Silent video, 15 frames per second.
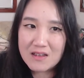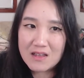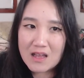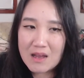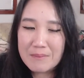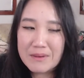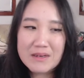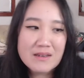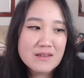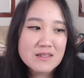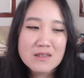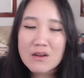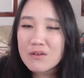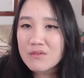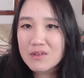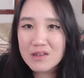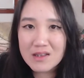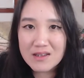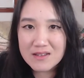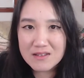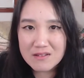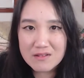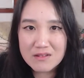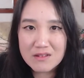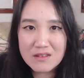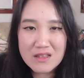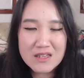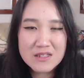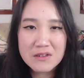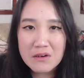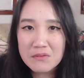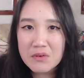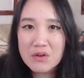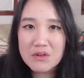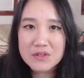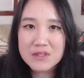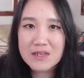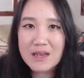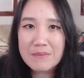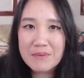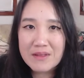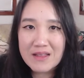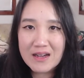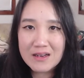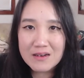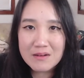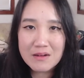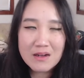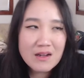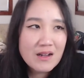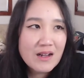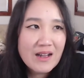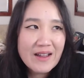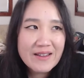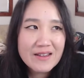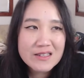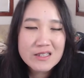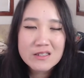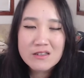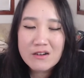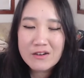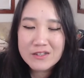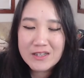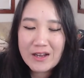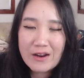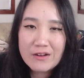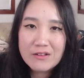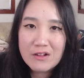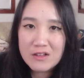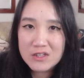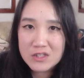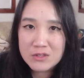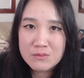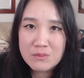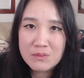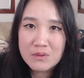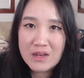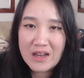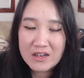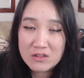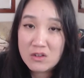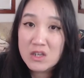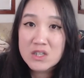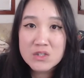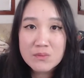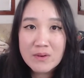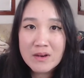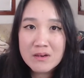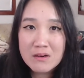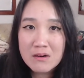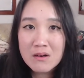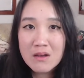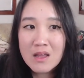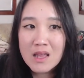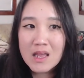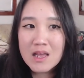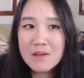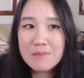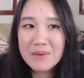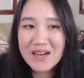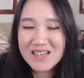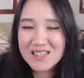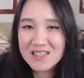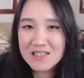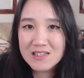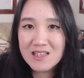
I mean, there's no real escaping that. I guess as long as you can acknowledge where your biases